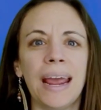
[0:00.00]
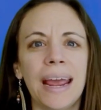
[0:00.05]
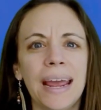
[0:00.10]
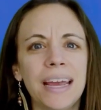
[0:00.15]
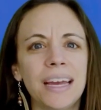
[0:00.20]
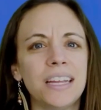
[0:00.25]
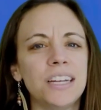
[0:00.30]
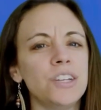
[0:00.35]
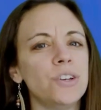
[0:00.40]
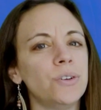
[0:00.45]

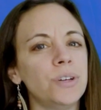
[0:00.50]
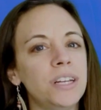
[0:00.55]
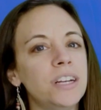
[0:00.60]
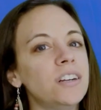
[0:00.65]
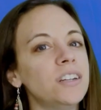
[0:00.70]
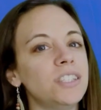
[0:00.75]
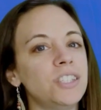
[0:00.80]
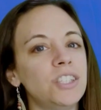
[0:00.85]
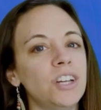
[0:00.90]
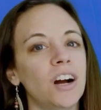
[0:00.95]
and you'll
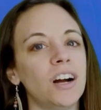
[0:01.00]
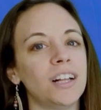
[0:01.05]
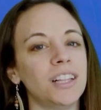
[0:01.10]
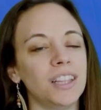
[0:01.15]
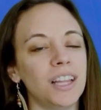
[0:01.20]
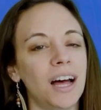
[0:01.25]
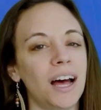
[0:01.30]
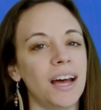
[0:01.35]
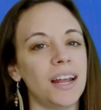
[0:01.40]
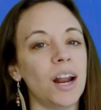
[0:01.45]
hear us talk
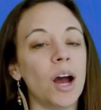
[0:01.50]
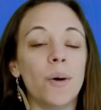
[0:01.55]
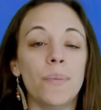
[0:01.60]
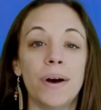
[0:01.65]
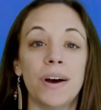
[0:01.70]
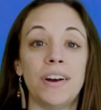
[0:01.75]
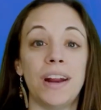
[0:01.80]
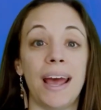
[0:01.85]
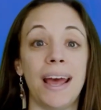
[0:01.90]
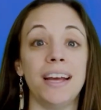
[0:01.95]
a lot
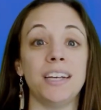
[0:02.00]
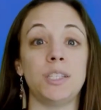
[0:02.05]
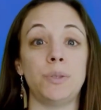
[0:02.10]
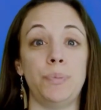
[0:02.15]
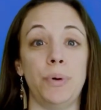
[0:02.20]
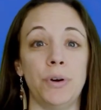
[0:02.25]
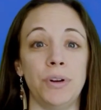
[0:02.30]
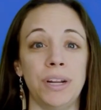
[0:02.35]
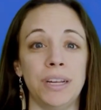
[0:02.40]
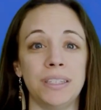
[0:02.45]
about
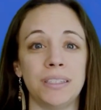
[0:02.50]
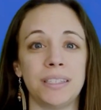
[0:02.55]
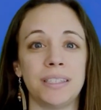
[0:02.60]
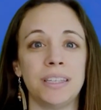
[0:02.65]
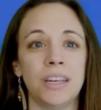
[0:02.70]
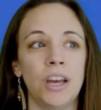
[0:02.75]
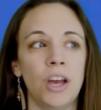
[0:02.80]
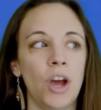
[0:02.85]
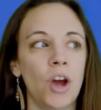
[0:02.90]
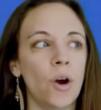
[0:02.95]

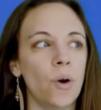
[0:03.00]
exponents.